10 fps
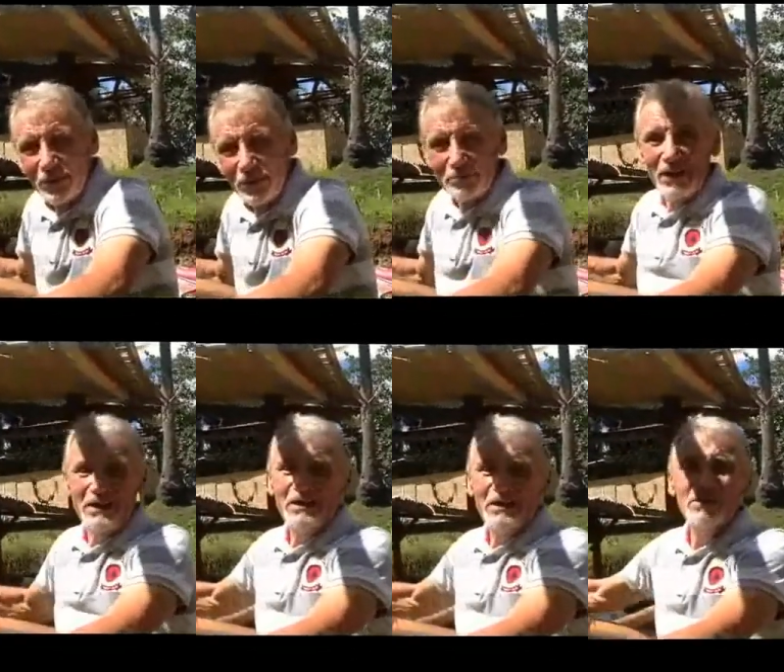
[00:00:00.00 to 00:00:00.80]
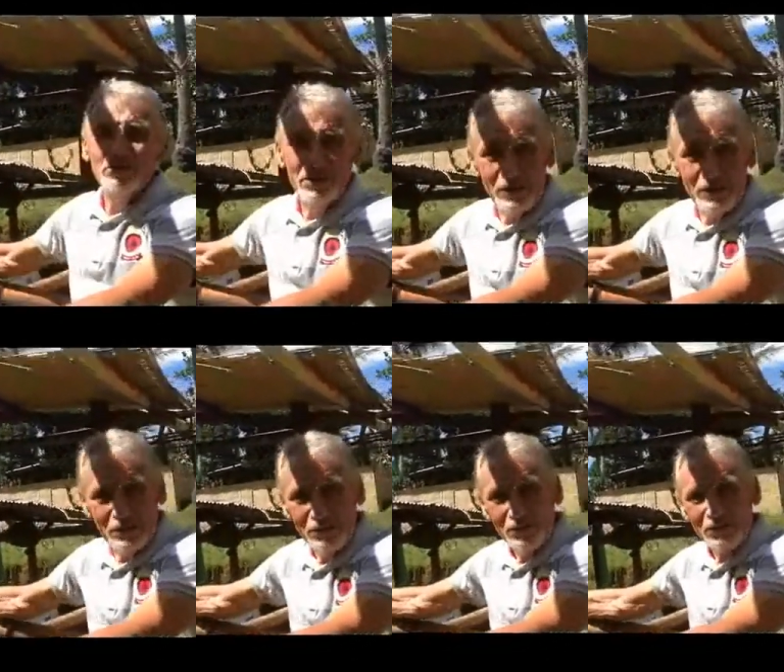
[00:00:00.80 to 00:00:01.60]
what my
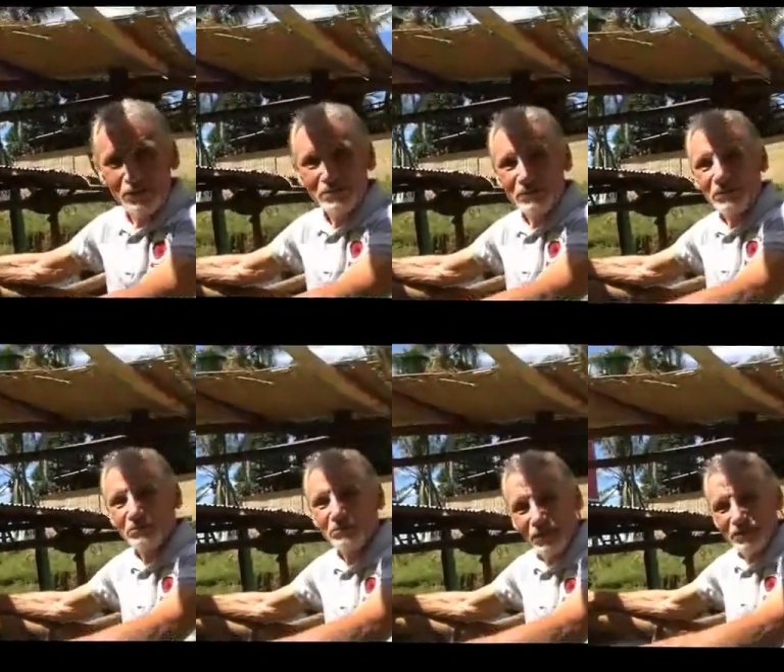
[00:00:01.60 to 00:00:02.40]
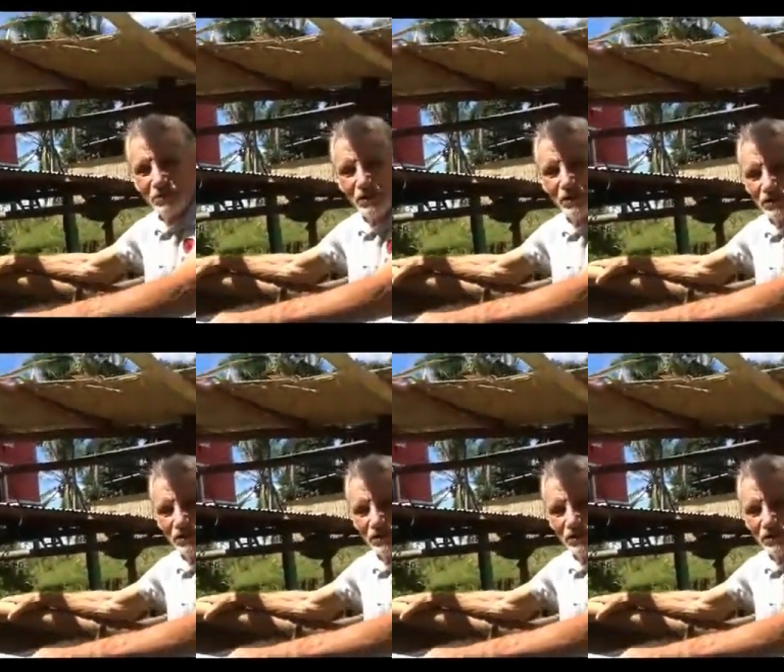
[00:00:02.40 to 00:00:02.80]
brother-in-law Manarado